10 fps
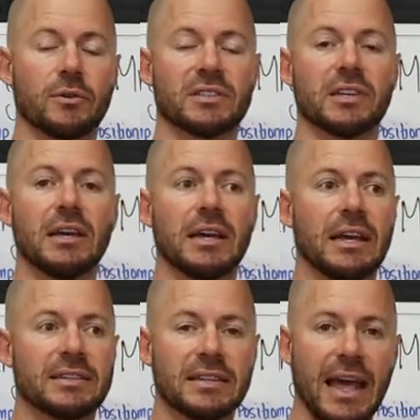it's
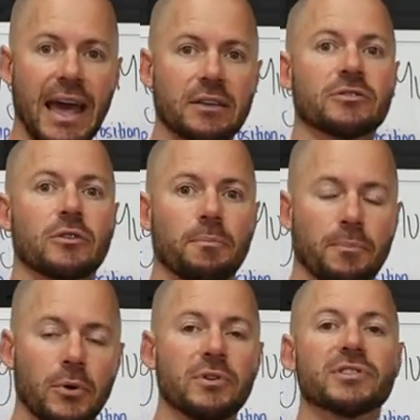an extra
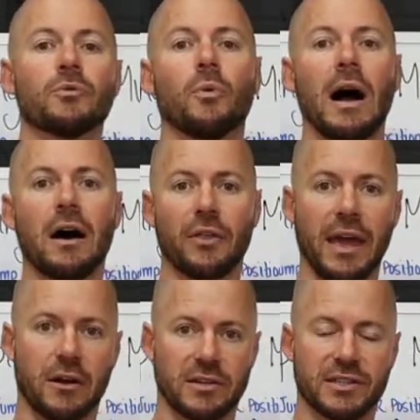boost while
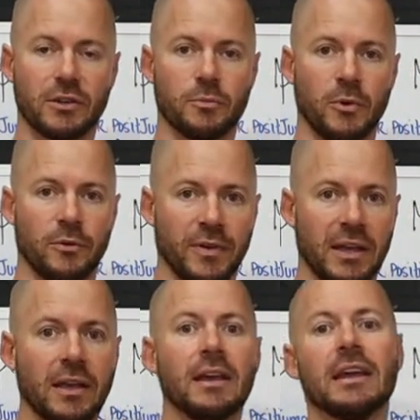they are still
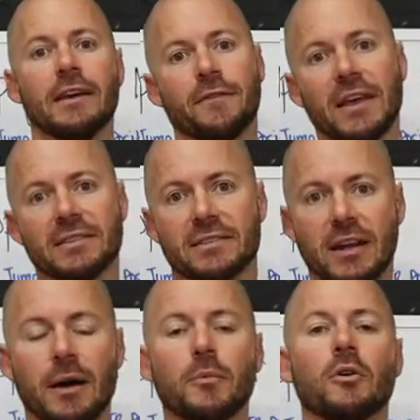moving. If they
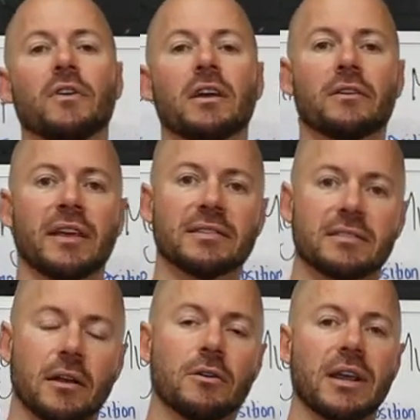stop moving or they
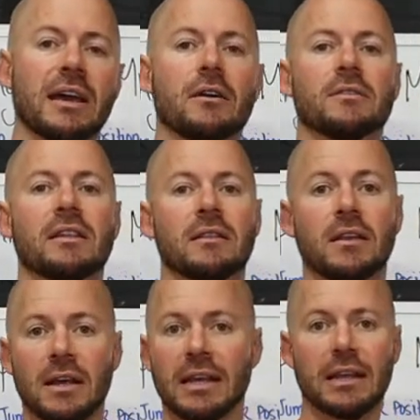slow down, then
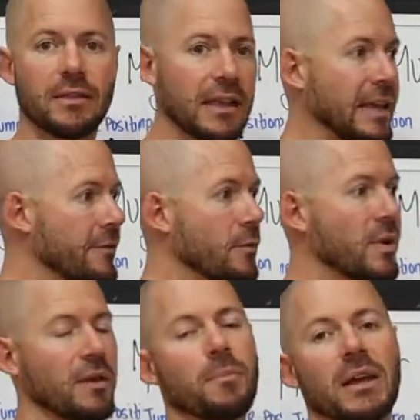even
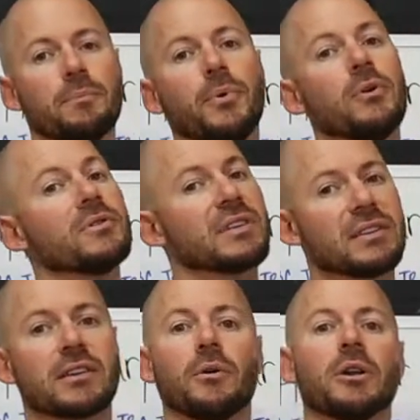with a big boost,
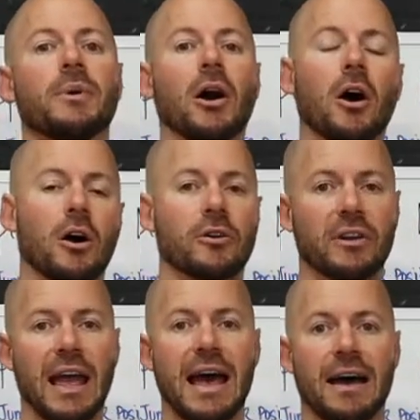it's going to be harder
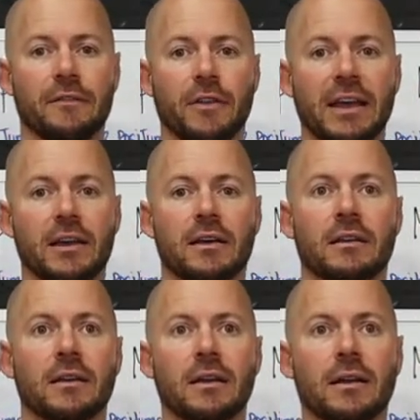to have like
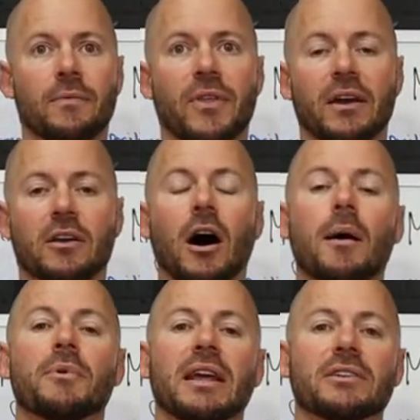the
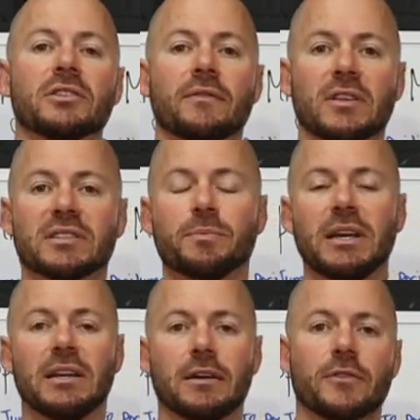combination of the
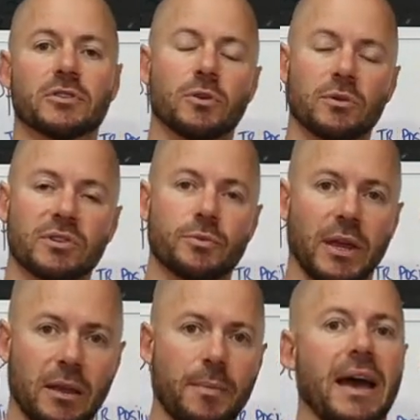speed of your shoulders
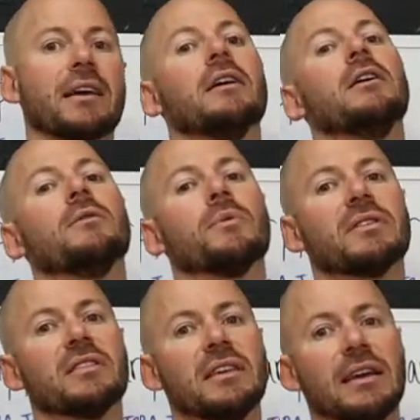swinging back
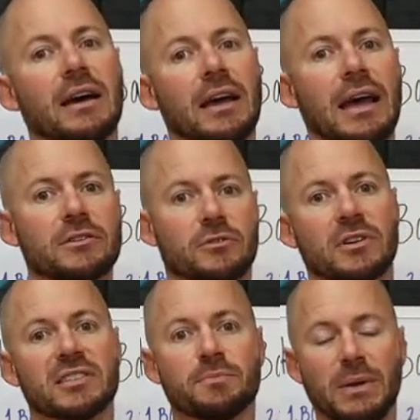with the
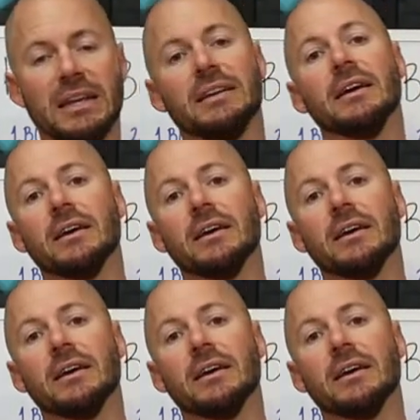extra speed